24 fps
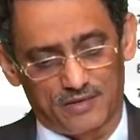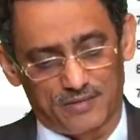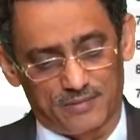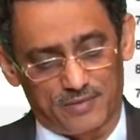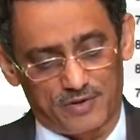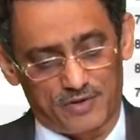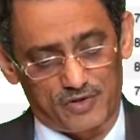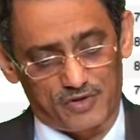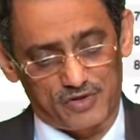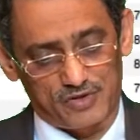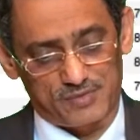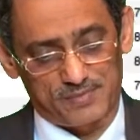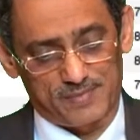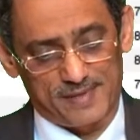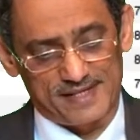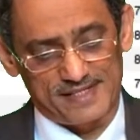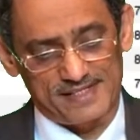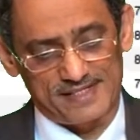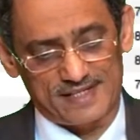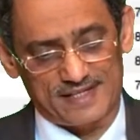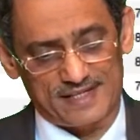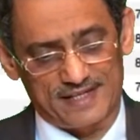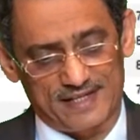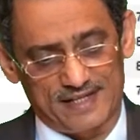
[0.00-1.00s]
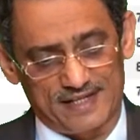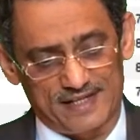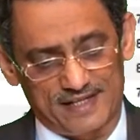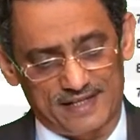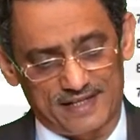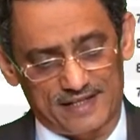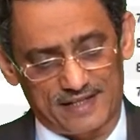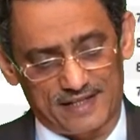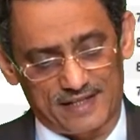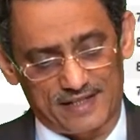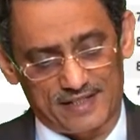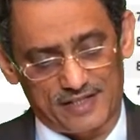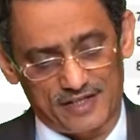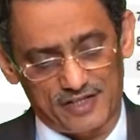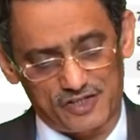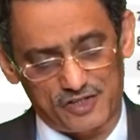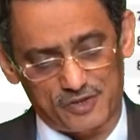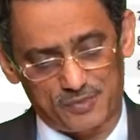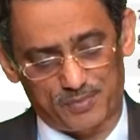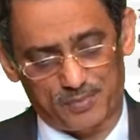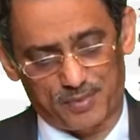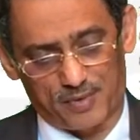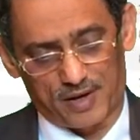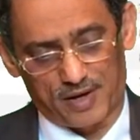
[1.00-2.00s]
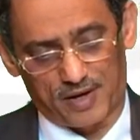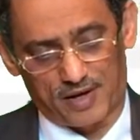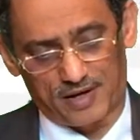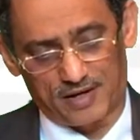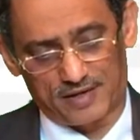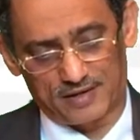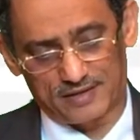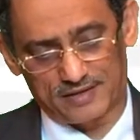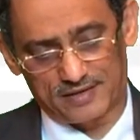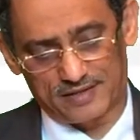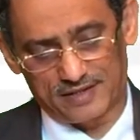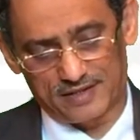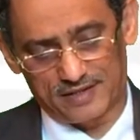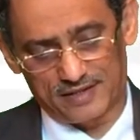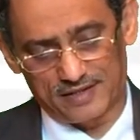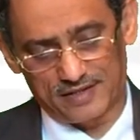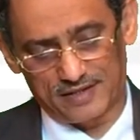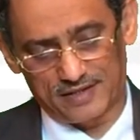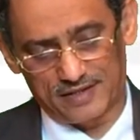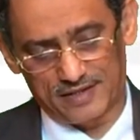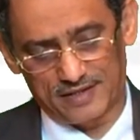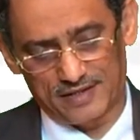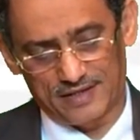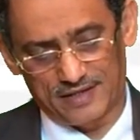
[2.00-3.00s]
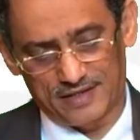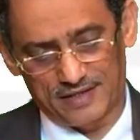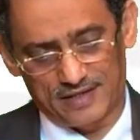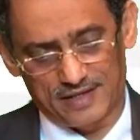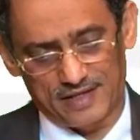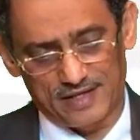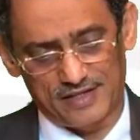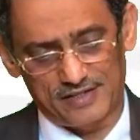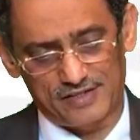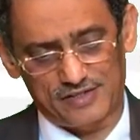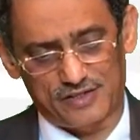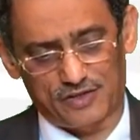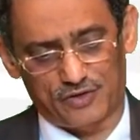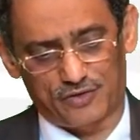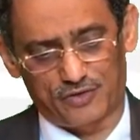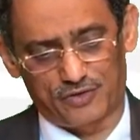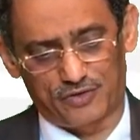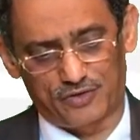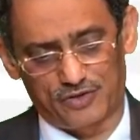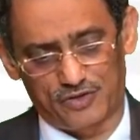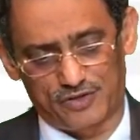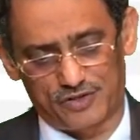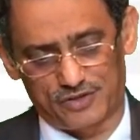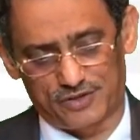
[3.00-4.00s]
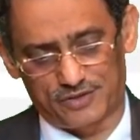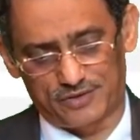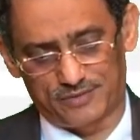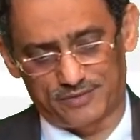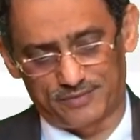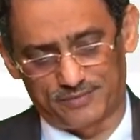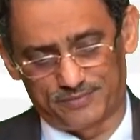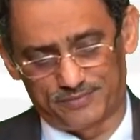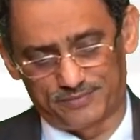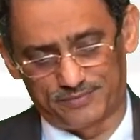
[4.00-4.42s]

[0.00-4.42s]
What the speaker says: Because basically here, this part here is the condition,